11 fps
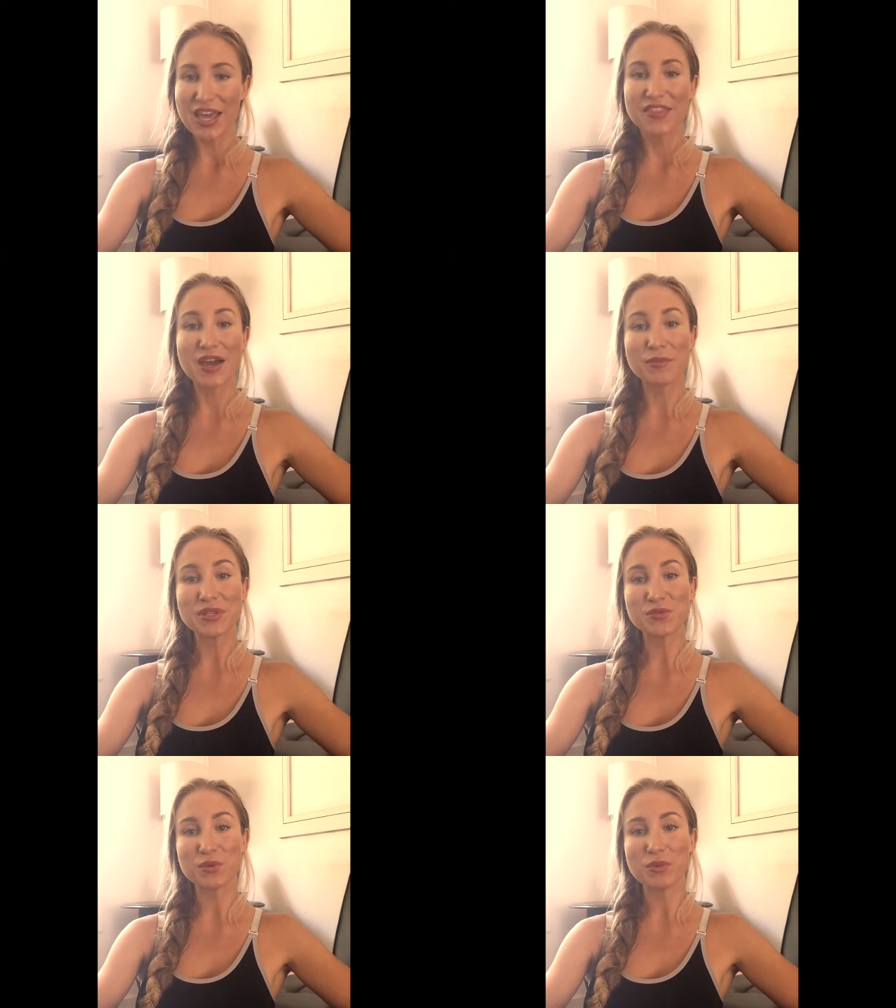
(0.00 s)
That
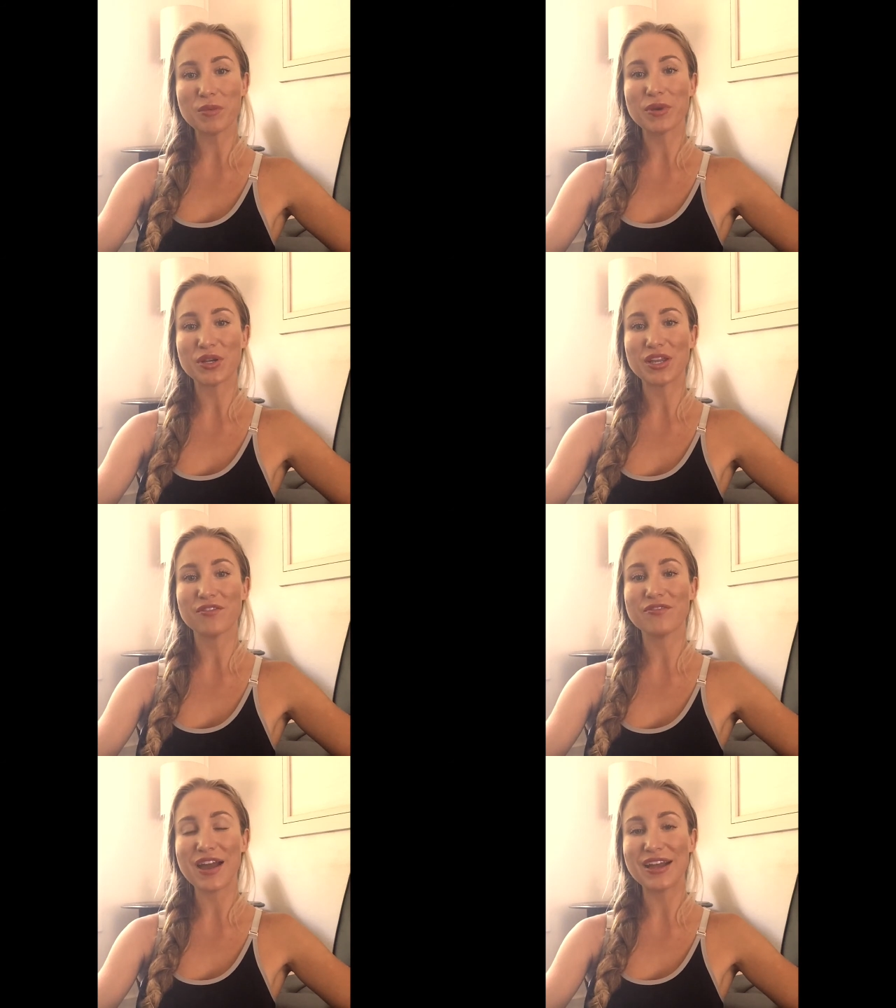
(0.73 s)
means we'll be
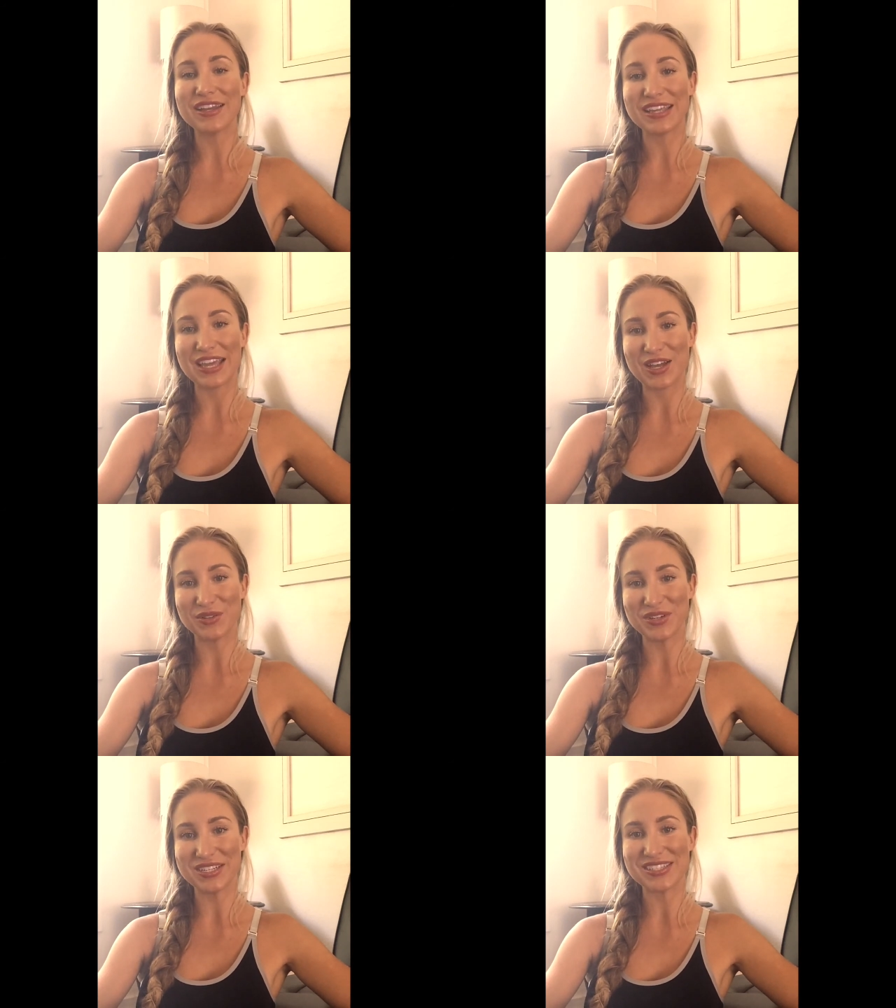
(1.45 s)
burning fat and
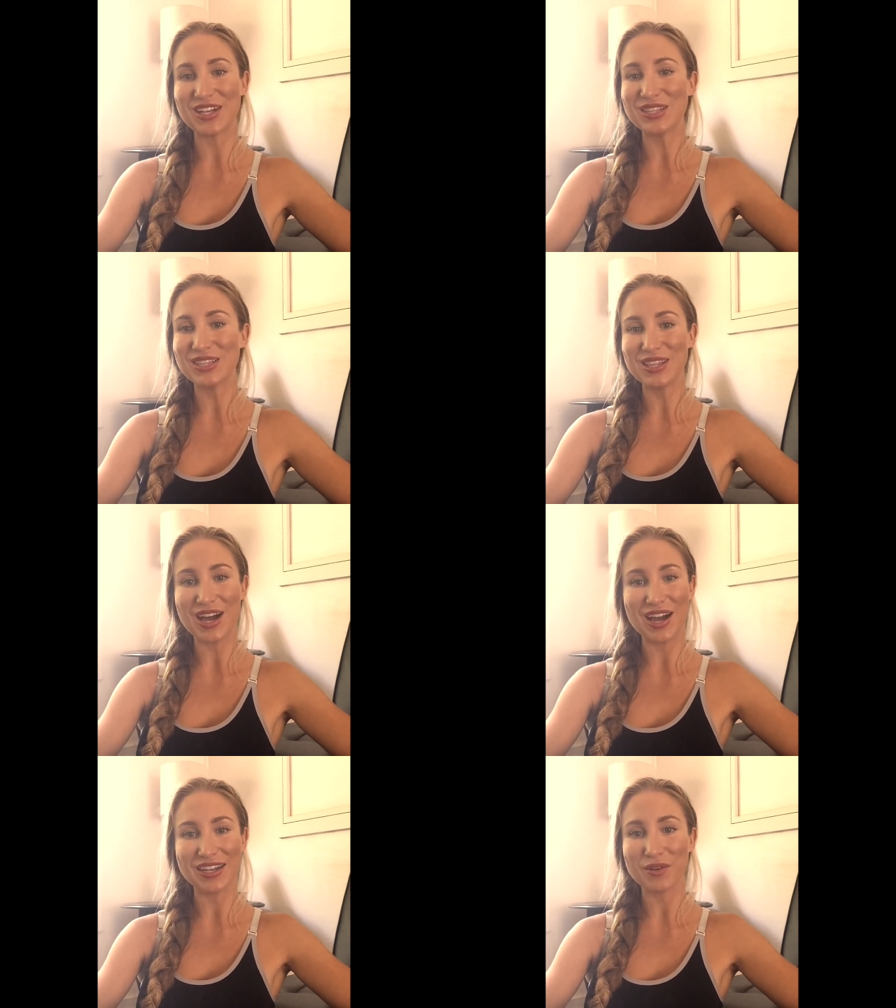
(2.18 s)
calories a
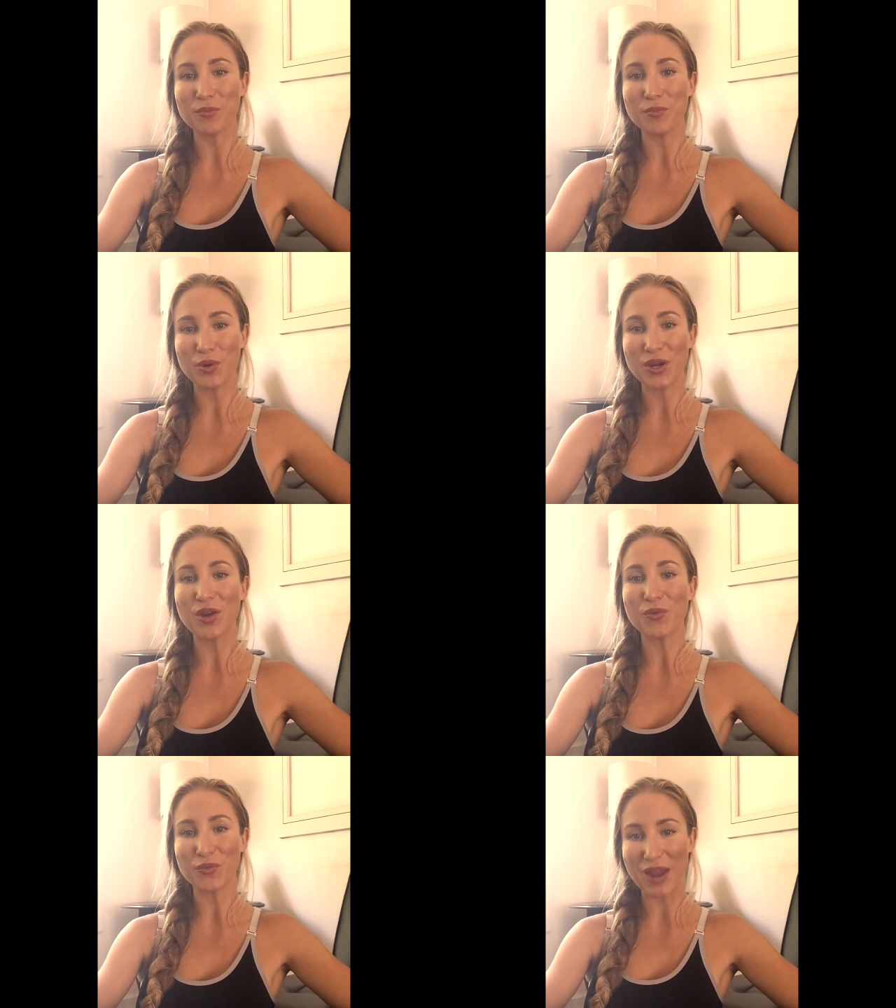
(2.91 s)
lot
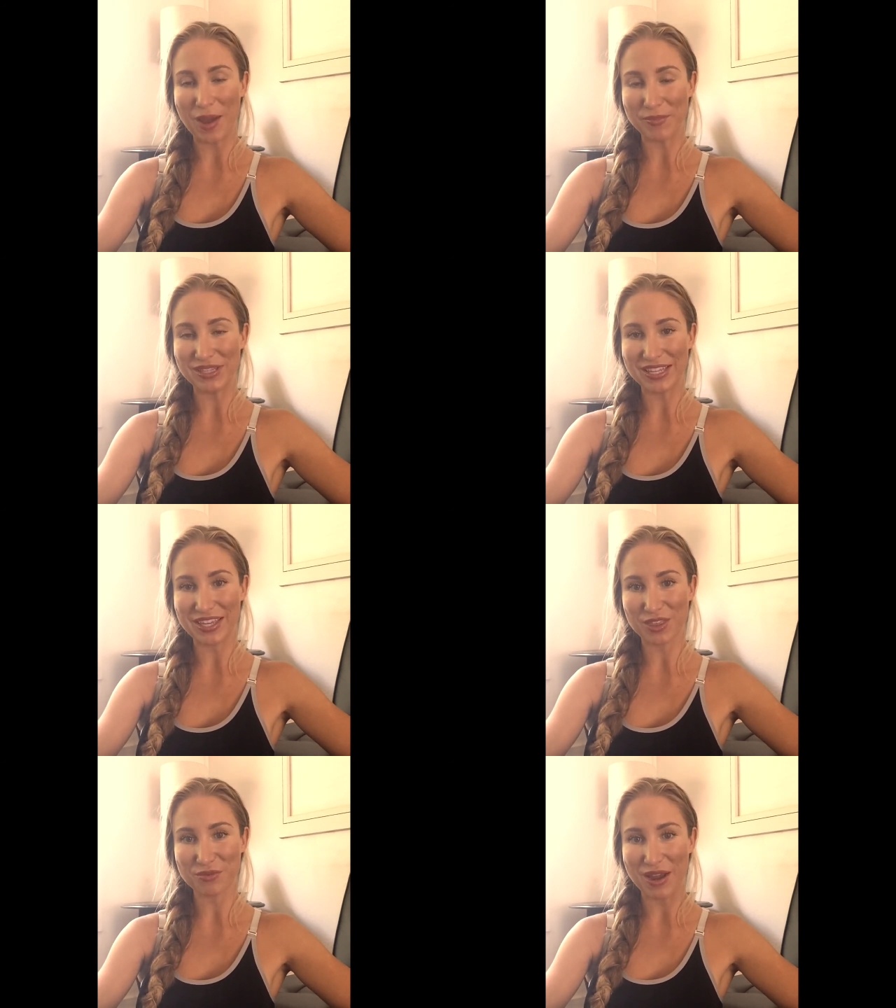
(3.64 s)
more
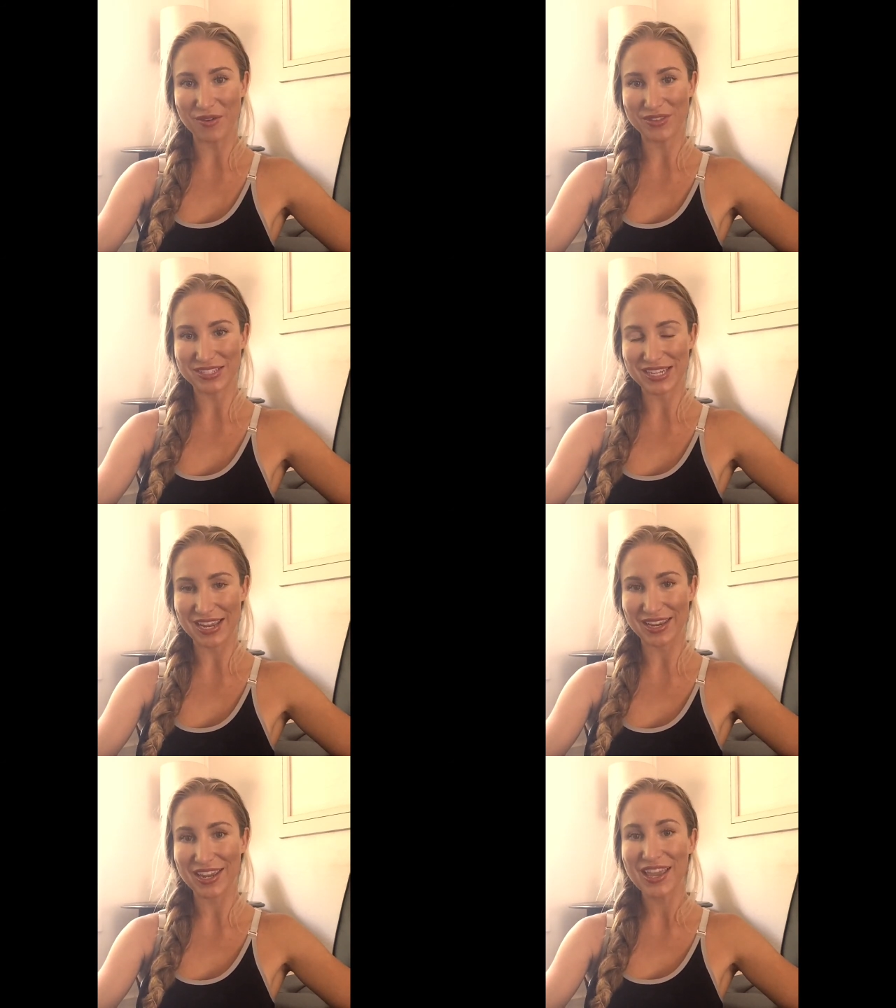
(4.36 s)
rapidly throughout the
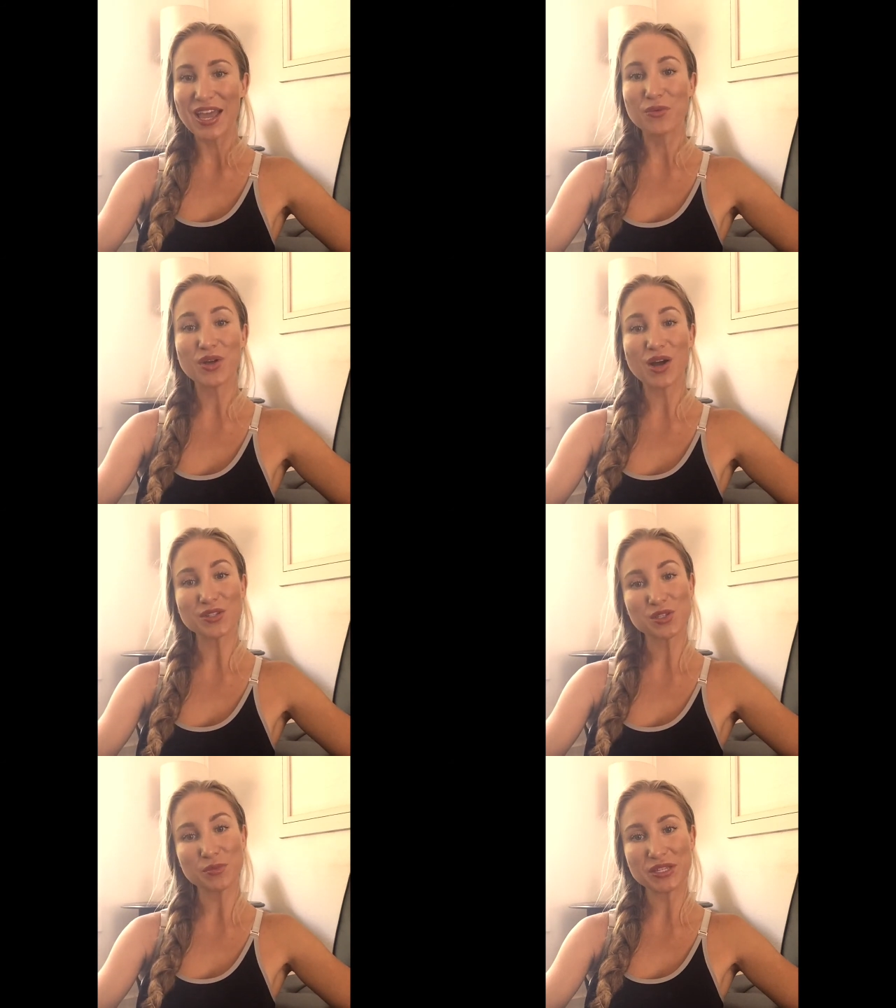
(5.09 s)
day, and we'll
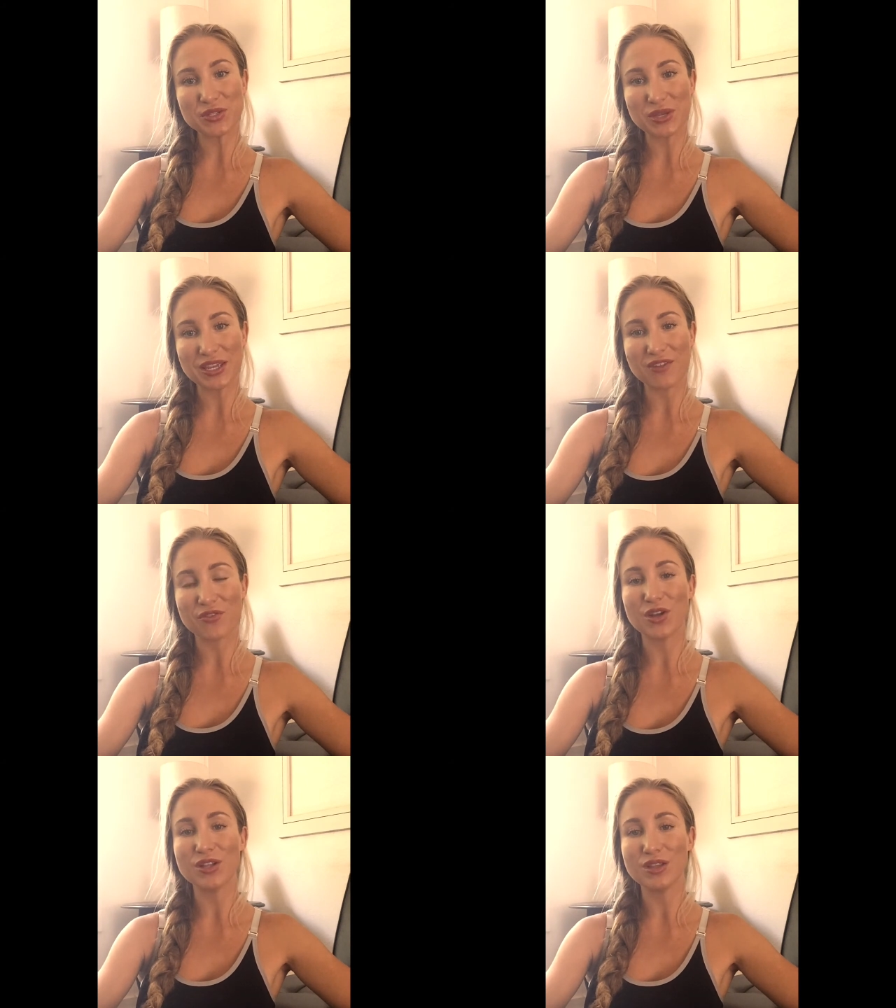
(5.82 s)
also be doing it
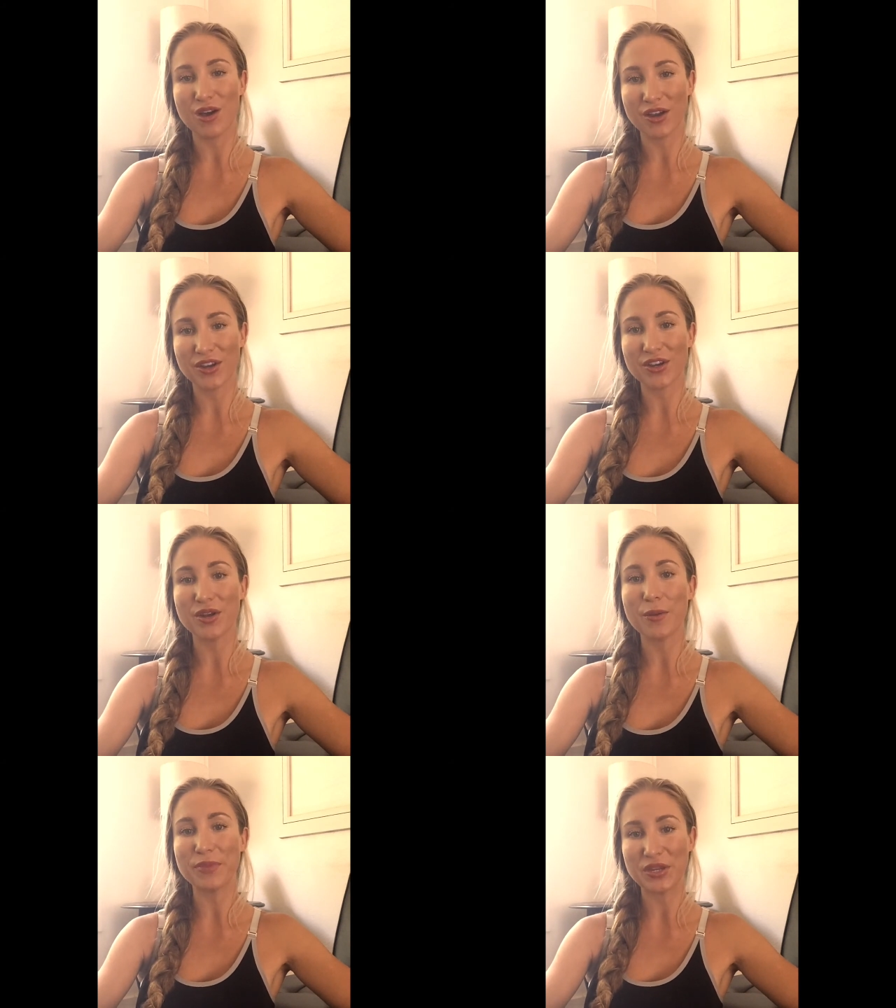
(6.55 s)
for a
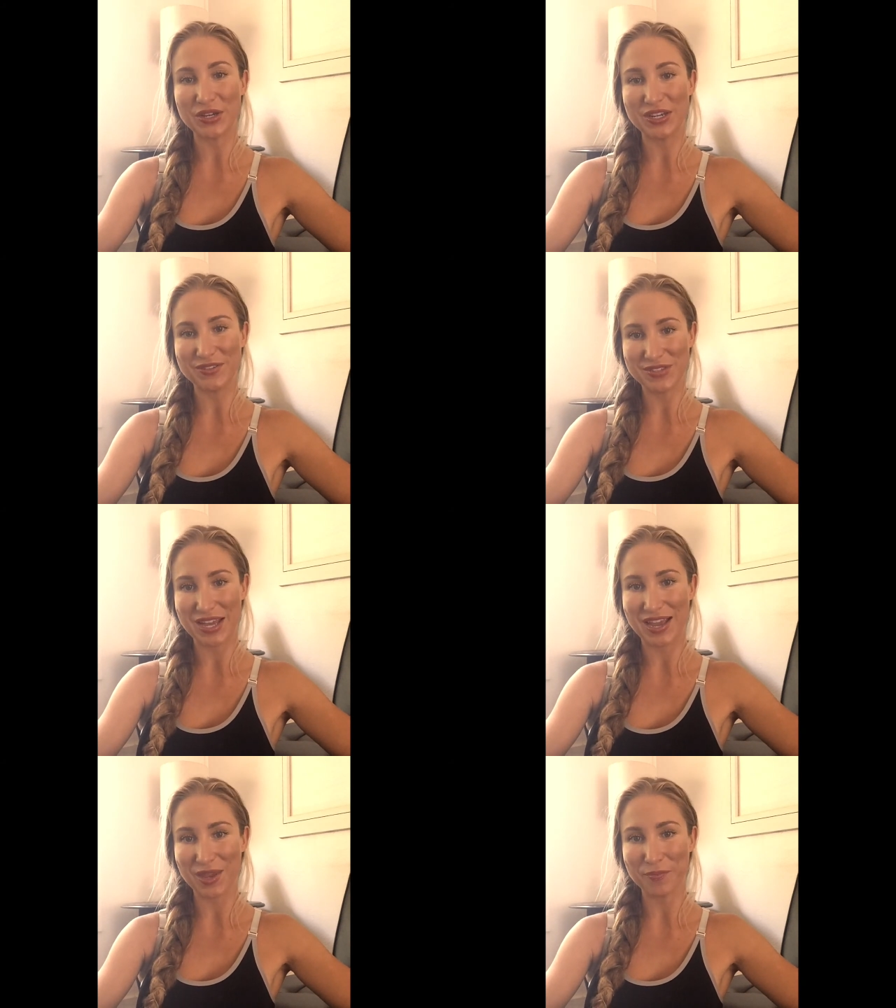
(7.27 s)
longer period of
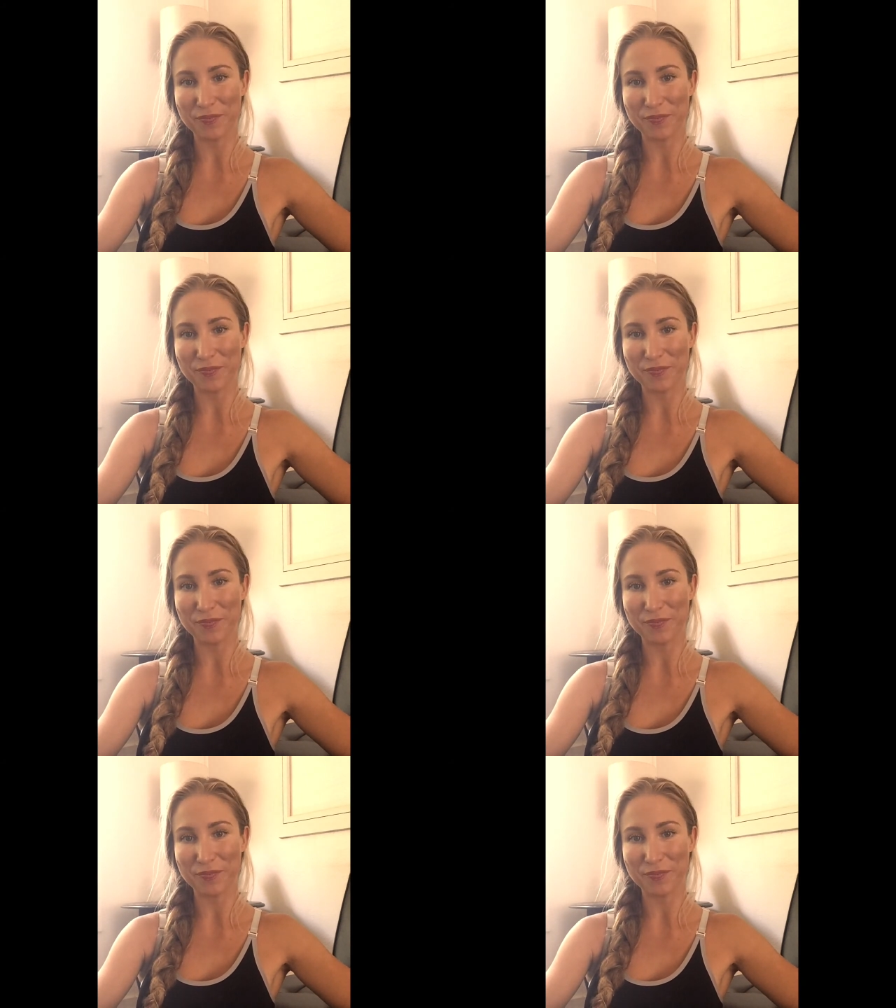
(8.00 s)
time.